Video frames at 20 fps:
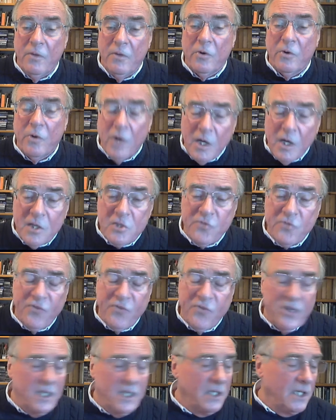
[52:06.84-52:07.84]
grass
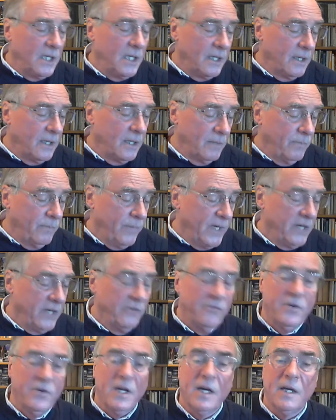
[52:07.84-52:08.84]
feeding
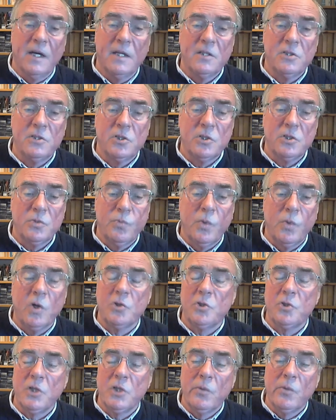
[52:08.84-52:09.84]
butterflies, just
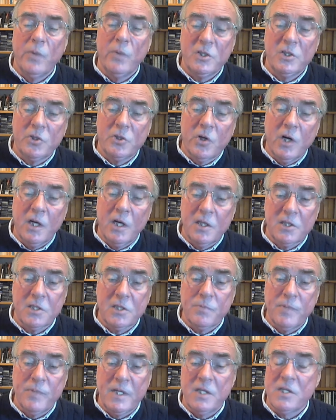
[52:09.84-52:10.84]
watching which grass
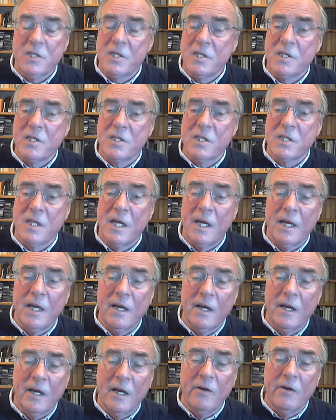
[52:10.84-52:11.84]
species
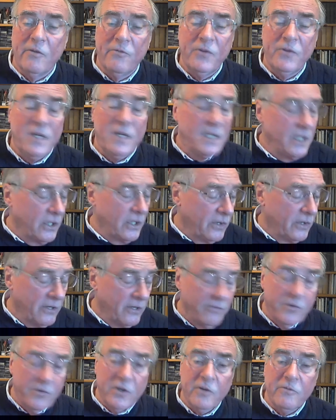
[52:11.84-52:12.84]
they're uh, feeding on,
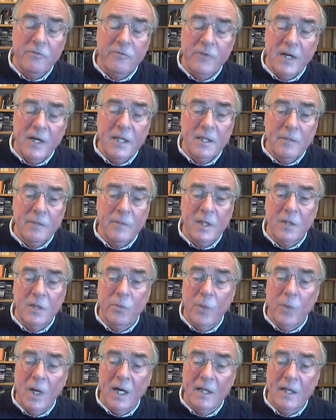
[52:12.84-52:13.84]
if you can find them in the
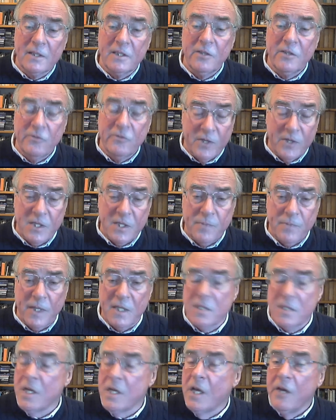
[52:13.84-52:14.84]
wild in the first
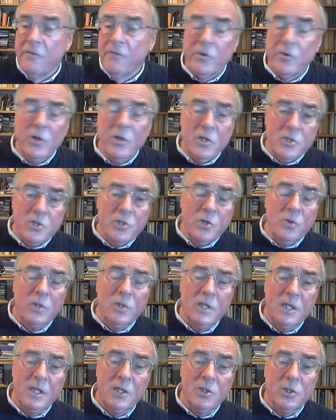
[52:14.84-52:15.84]
place. If you've got a school
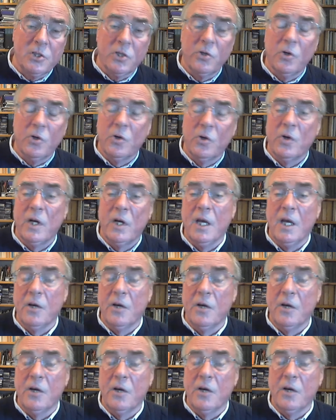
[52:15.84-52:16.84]
teacher or a
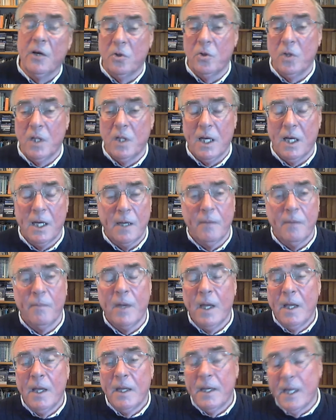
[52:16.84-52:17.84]
local um,
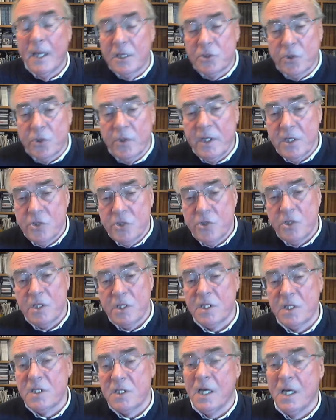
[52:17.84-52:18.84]
natural history
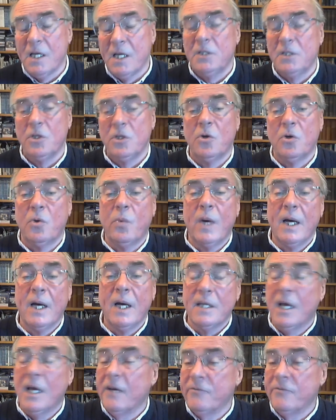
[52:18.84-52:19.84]
society or
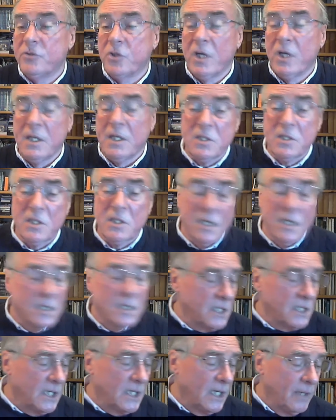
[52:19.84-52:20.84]
wildlife trust that
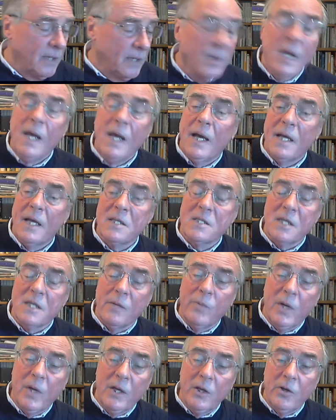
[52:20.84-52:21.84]
um, has
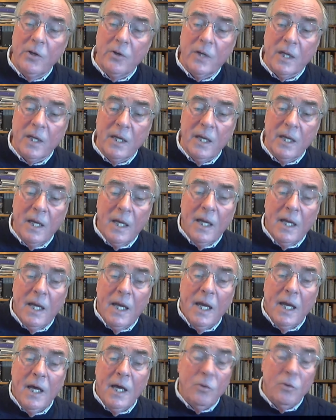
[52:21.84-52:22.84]
someone who can
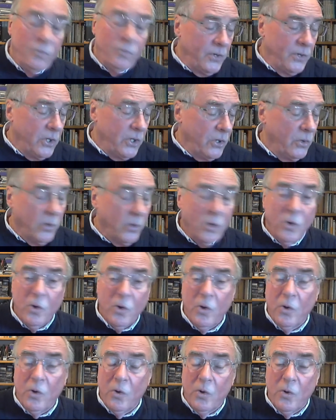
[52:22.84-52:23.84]
help you
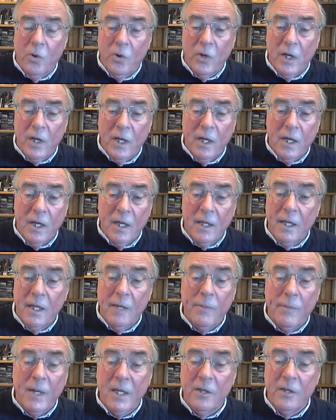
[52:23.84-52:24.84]
or, or a, a
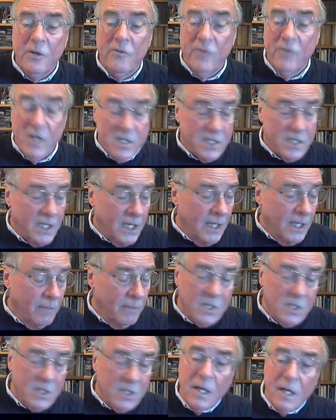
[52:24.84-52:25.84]
nearby university come
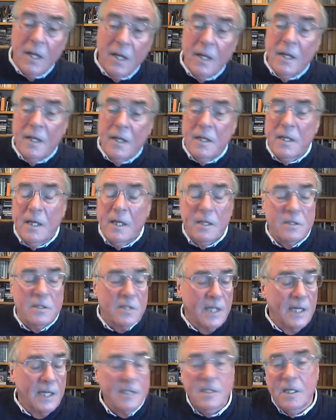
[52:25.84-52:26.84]
to the,
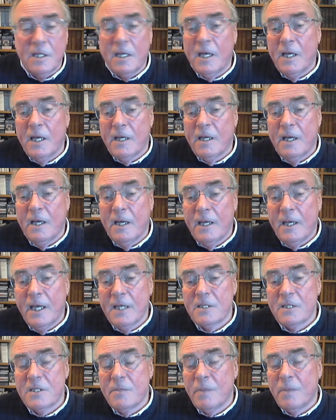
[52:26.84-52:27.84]
that and get and
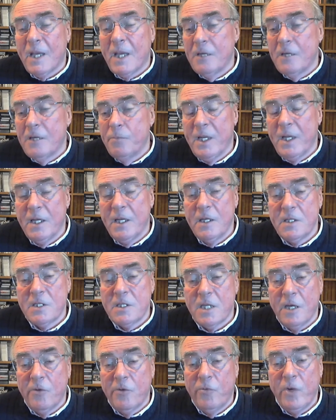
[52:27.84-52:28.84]
get some caterpillars
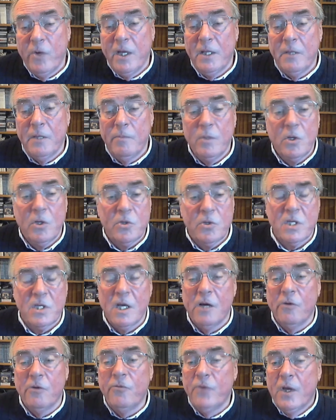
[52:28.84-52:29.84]
and rear them
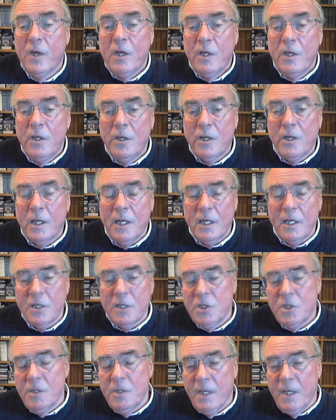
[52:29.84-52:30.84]
yourself. You can
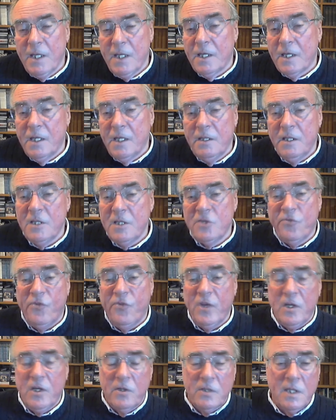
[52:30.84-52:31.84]
actually make in this
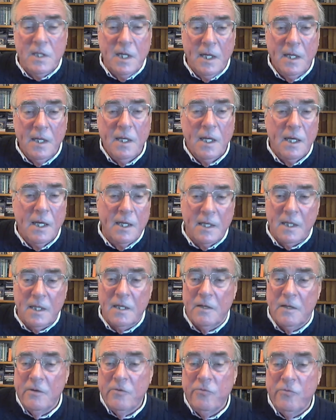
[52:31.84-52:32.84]
field, unlike
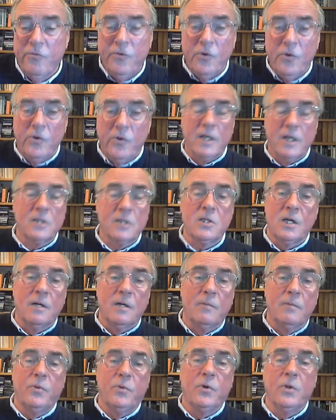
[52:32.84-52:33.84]
for
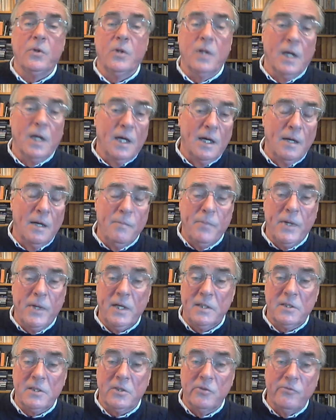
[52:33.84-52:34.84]
example, uh,
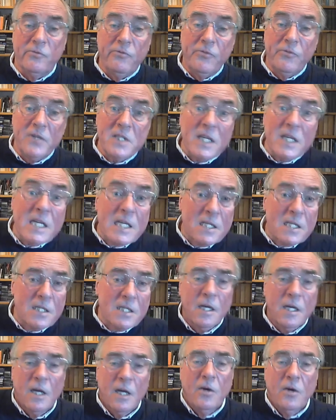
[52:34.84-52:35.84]
particle
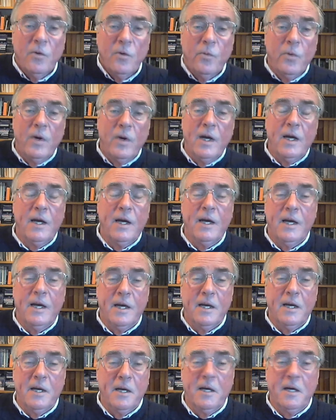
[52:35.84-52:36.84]
physics, where
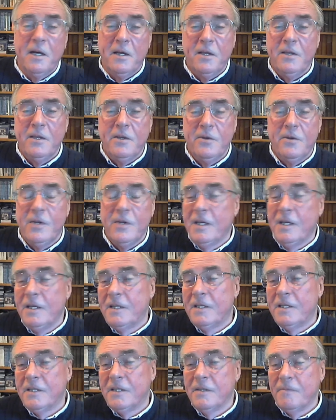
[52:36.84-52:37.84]
uh, you need